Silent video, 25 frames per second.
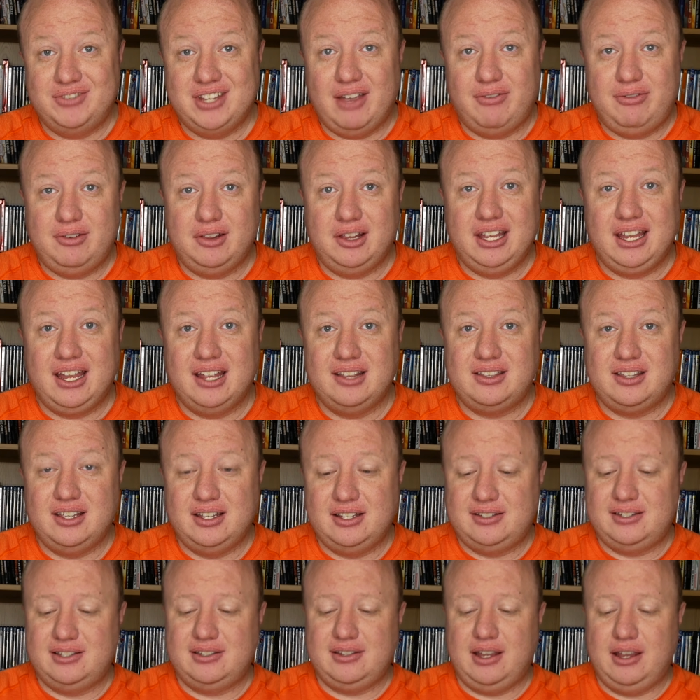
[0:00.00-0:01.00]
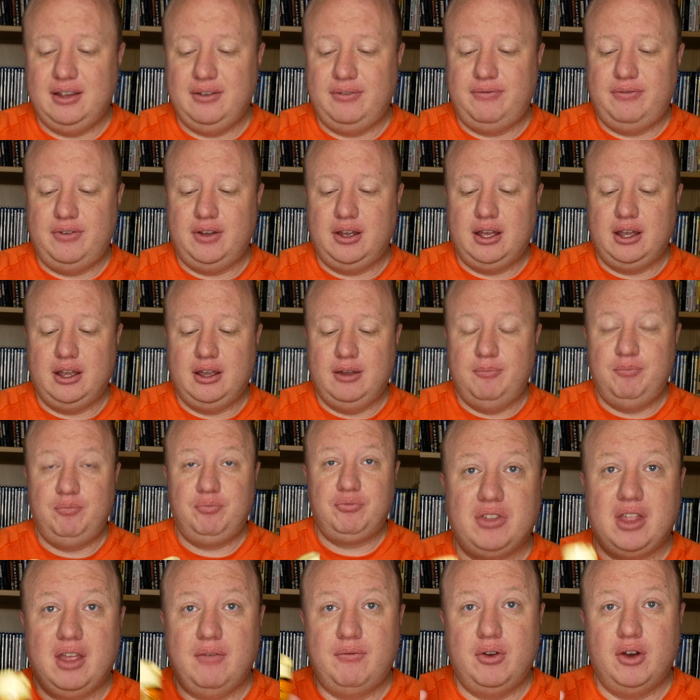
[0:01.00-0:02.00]
Definitely get this if, uh,
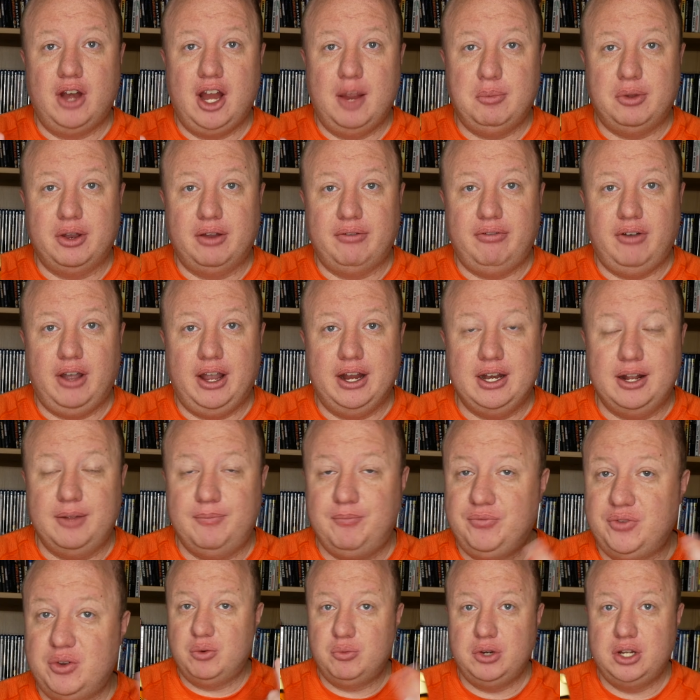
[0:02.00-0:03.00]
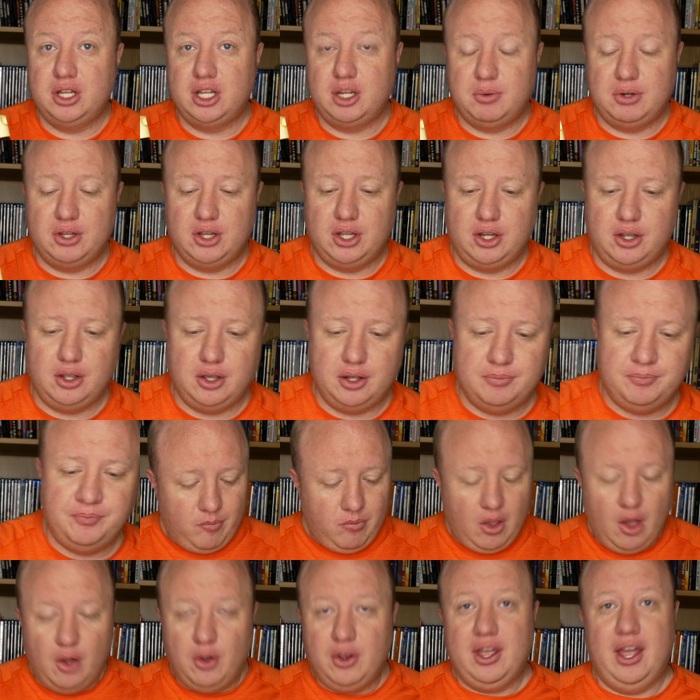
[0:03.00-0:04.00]
if you're able to find it. Really, really good.
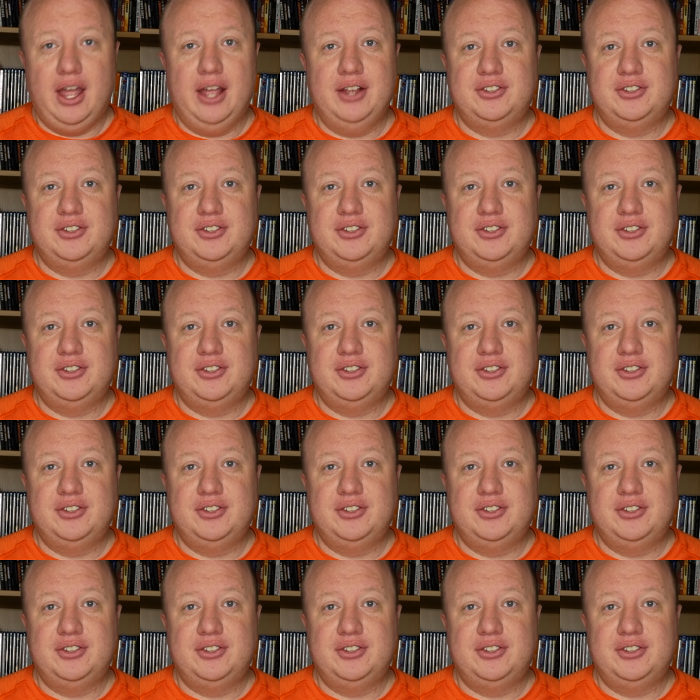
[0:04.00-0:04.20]
Okay,